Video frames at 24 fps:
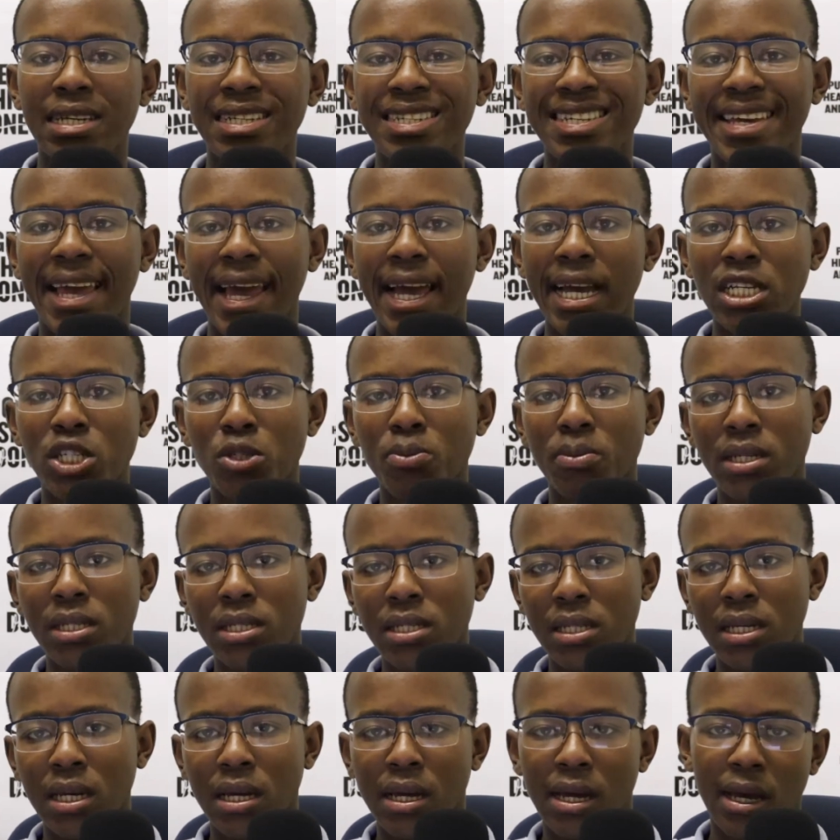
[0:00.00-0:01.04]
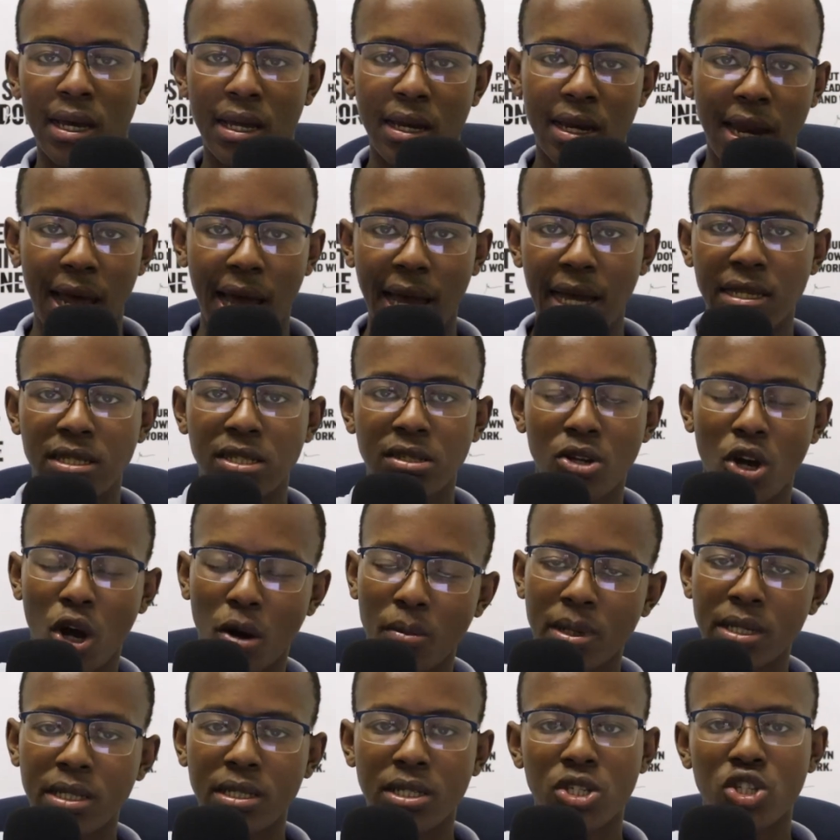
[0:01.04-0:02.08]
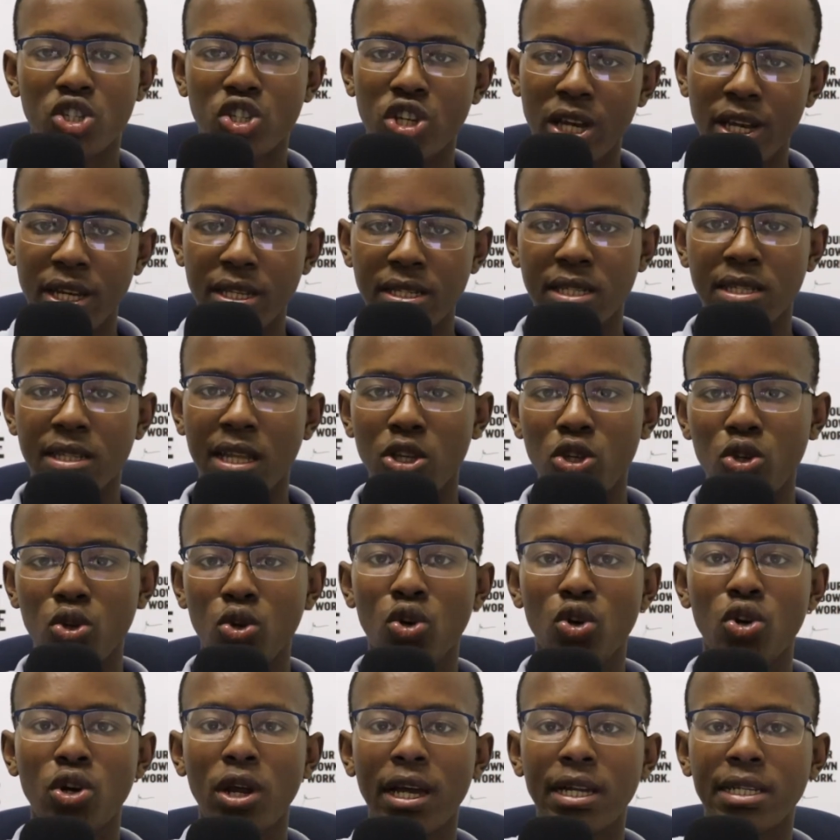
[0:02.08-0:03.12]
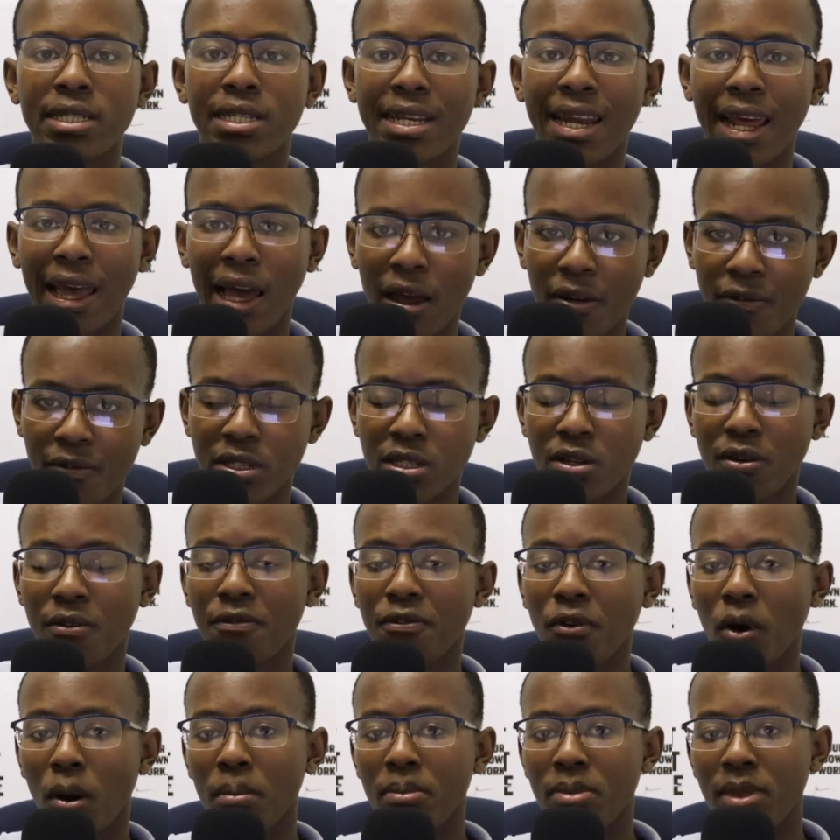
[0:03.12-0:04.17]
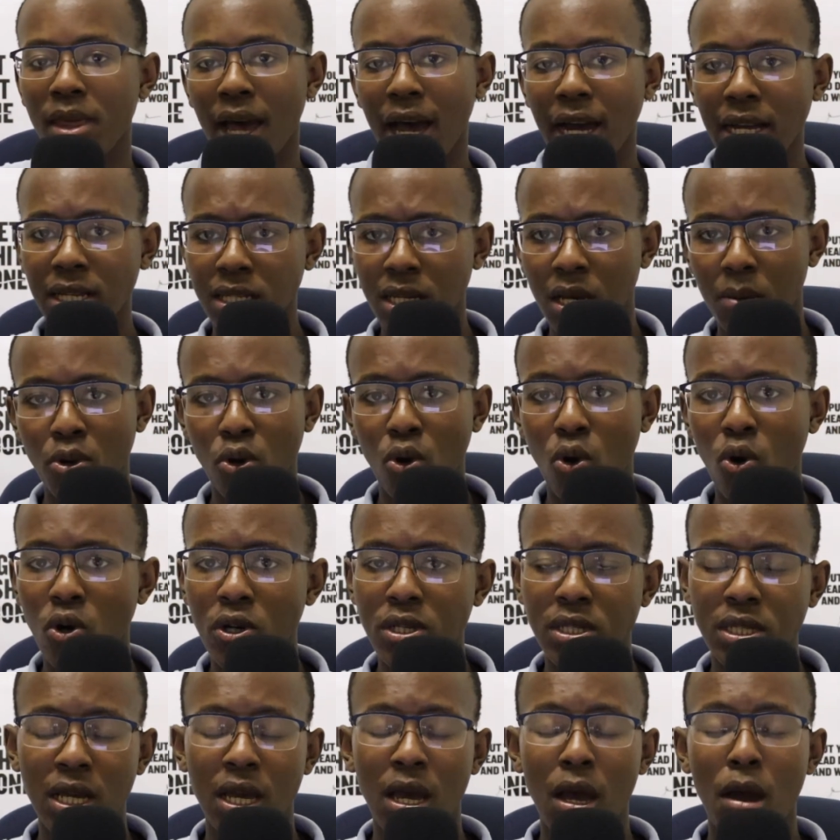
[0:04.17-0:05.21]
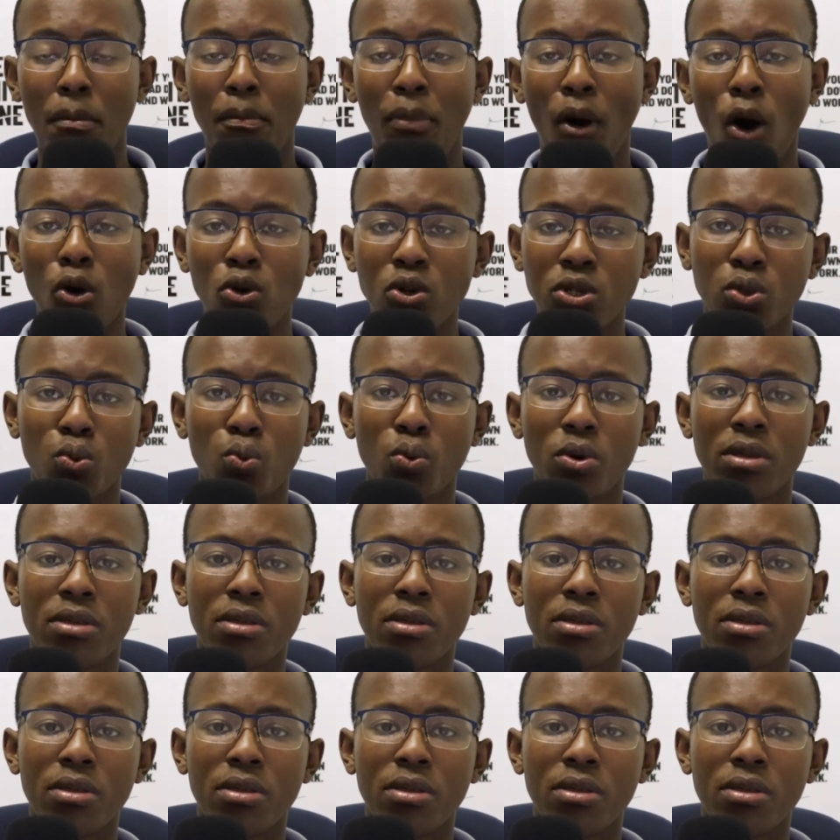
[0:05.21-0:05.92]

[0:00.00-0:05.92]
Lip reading: engagement, likes, comments, shares, then you create an advert from that, because posts